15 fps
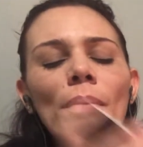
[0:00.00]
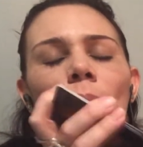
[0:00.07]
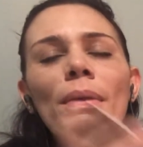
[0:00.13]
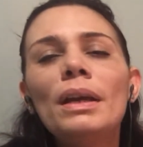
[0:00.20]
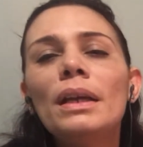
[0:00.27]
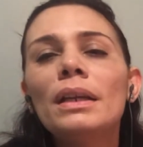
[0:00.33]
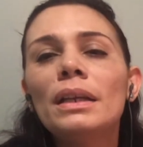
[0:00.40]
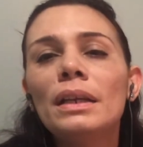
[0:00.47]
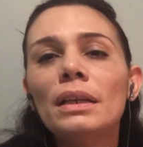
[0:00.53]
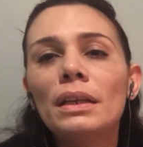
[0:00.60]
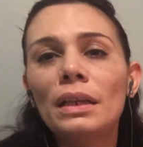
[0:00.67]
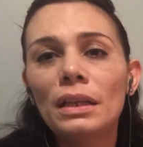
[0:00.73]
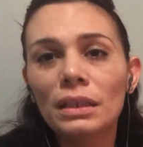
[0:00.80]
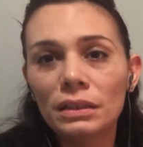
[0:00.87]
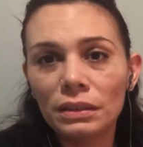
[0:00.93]

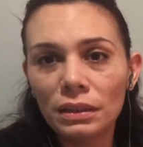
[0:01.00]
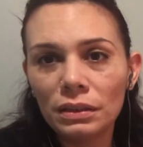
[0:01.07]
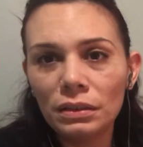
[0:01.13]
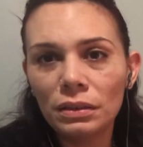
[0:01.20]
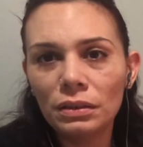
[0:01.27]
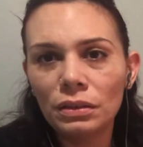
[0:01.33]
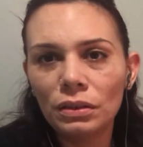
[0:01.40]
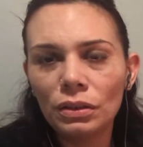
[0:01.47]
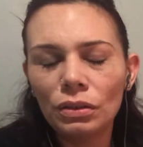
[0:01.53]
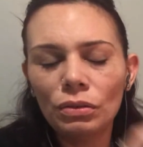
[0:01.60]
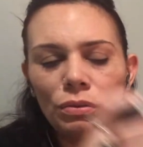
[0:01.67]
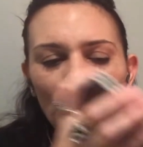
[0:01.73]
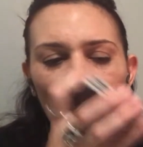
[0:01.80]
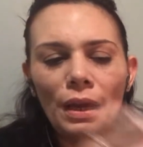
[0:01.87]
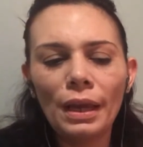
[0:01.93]
in assistance to
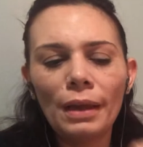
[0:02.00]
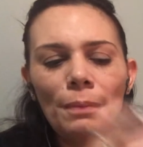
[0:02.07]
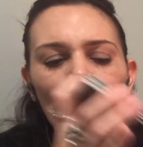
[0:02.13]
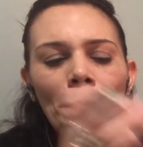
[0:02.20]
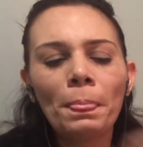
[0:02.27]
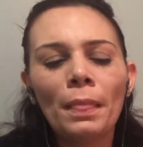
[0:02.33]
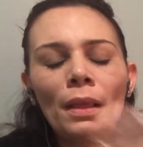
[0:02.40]
you. Okay.